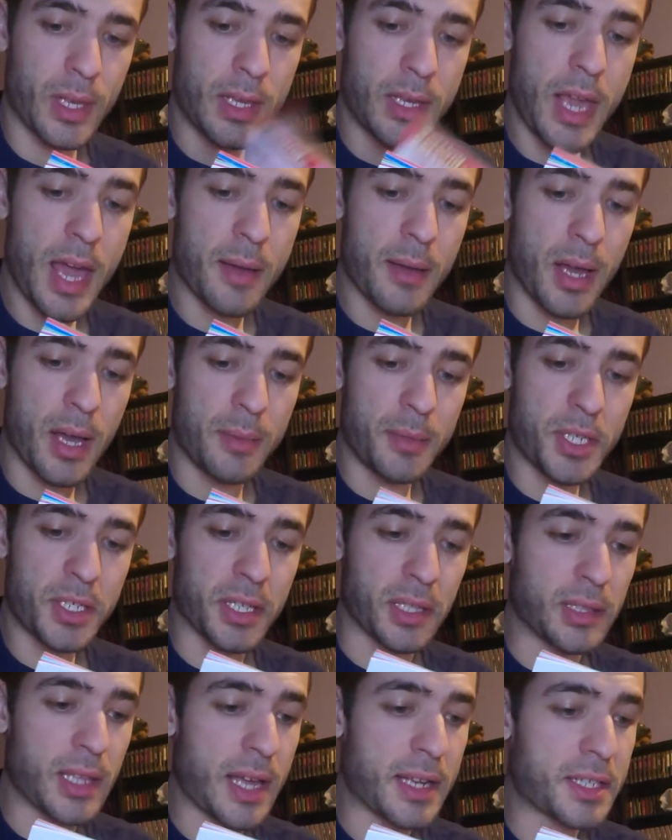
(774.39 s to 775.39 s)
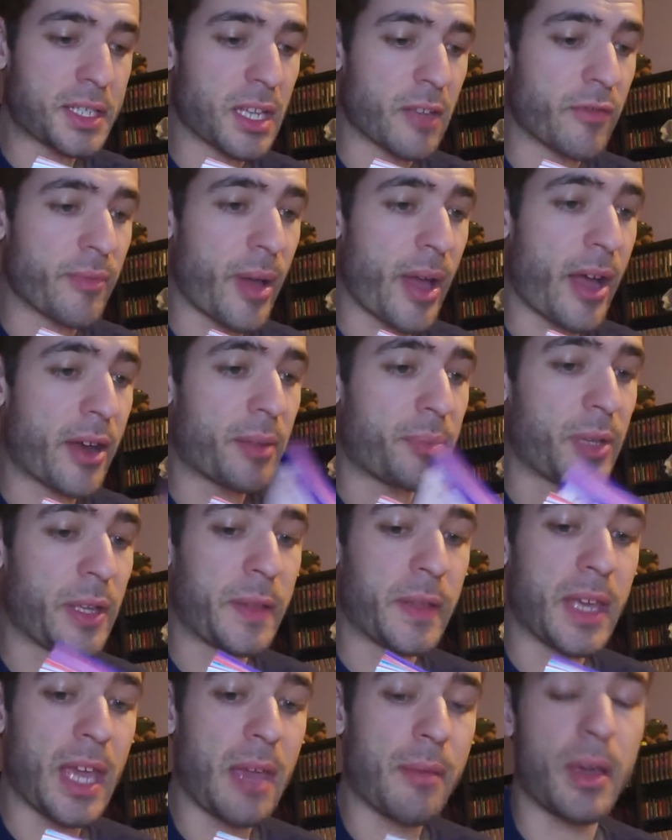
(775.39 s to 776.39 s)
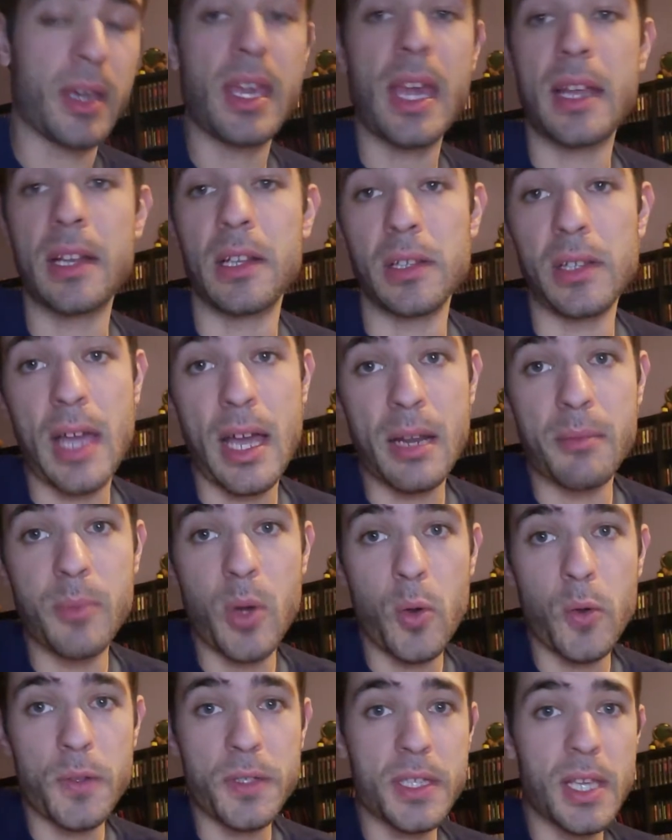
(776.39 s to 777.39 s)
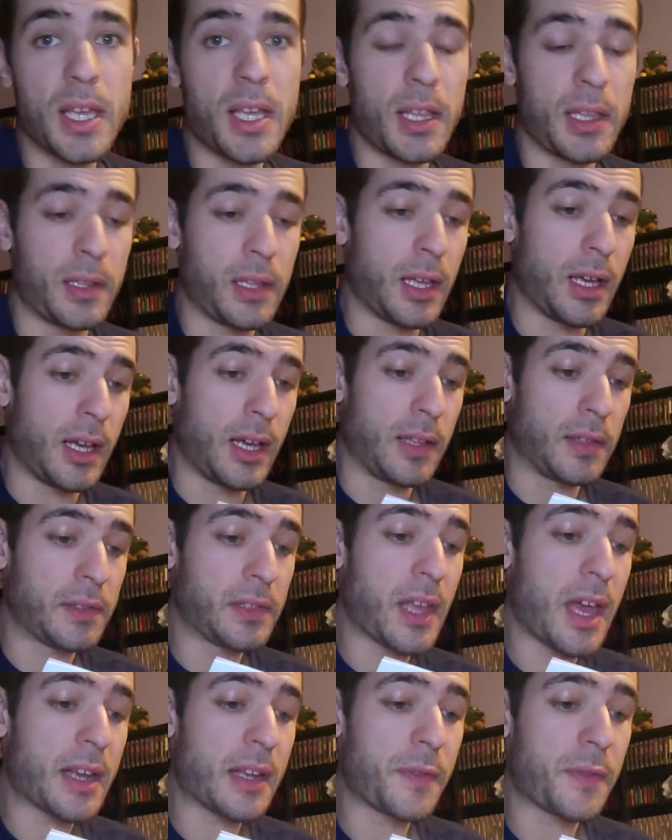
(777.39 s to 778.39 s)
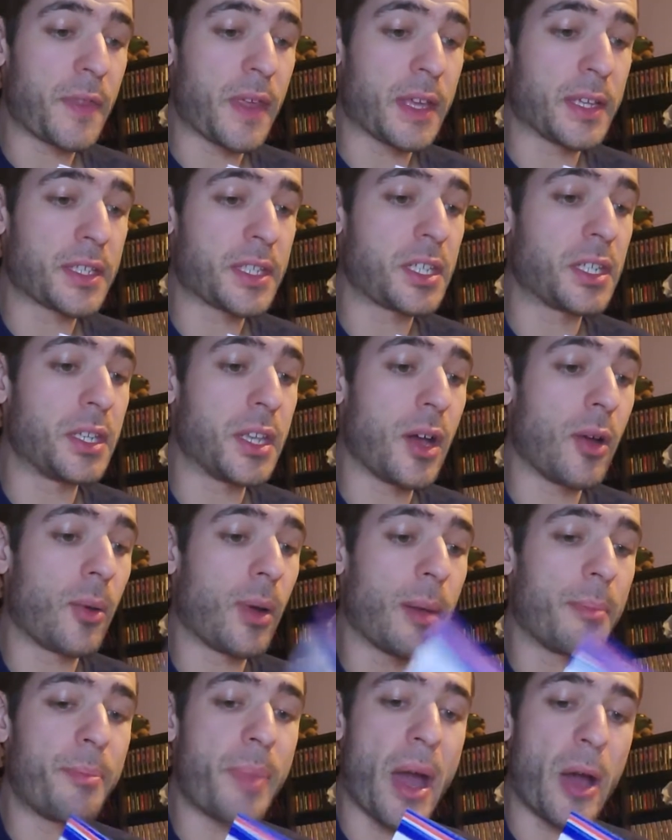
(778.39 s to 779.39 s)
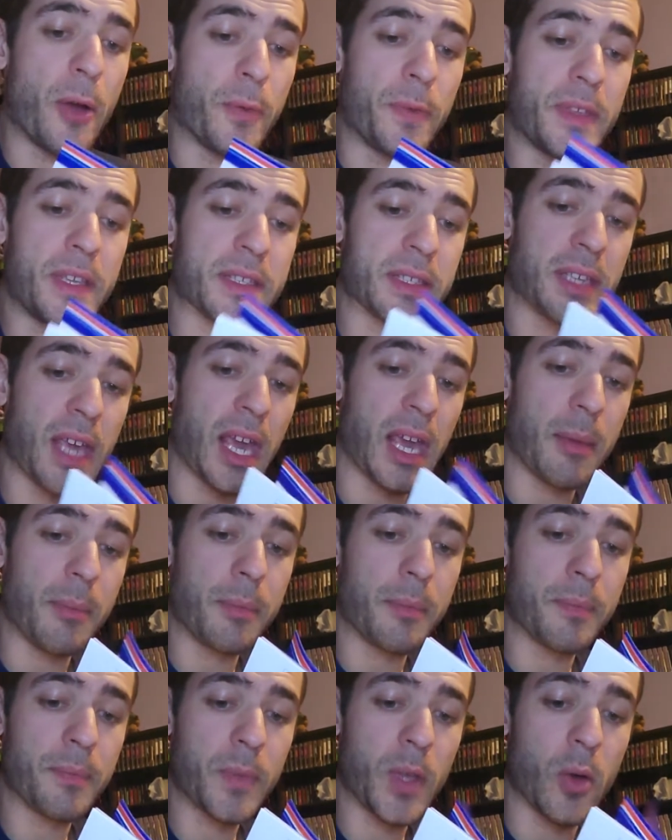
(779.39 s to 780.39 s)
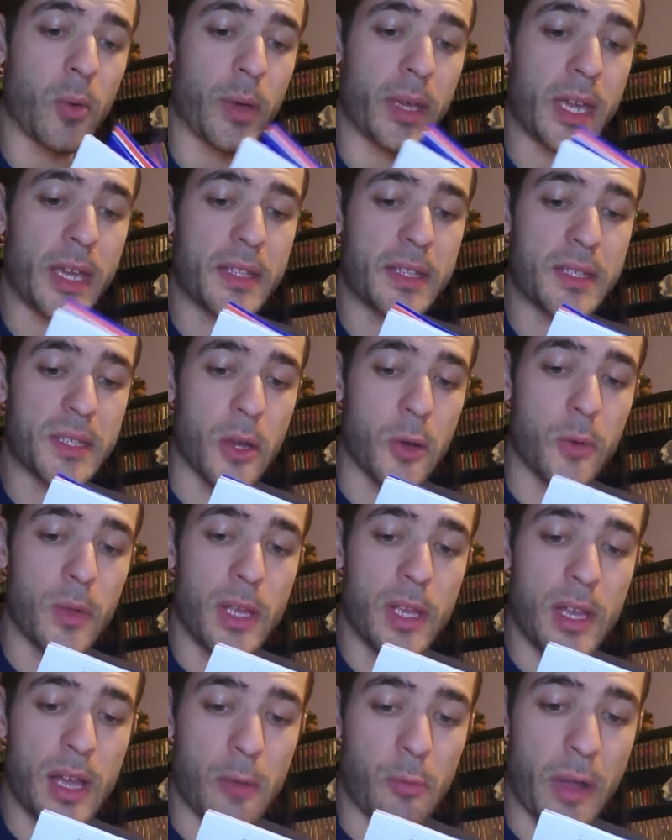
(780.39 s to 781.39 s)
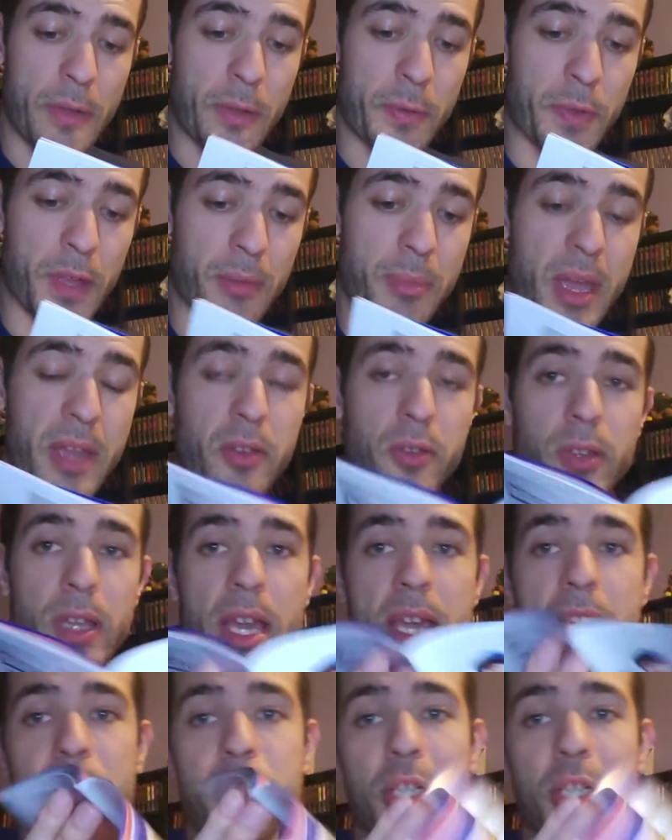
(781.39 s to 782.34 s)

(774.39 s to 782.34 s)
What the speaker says: Just a lot of stuff about how to play the game. Again, a lot of modes, a lot of things to know about this game going in. So rather thick manual, and